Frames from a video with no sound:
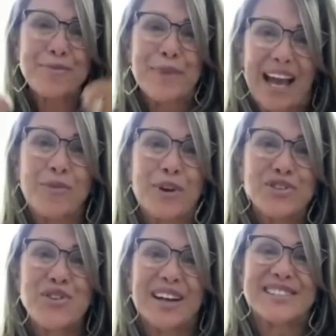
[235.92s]
me. I
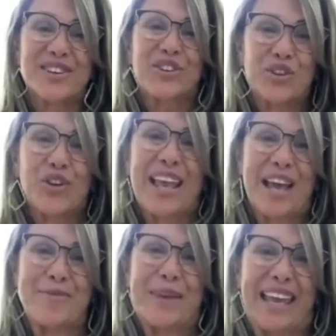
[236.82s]
want you guys to look
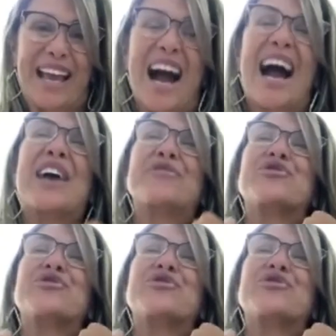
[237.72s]
at me. I have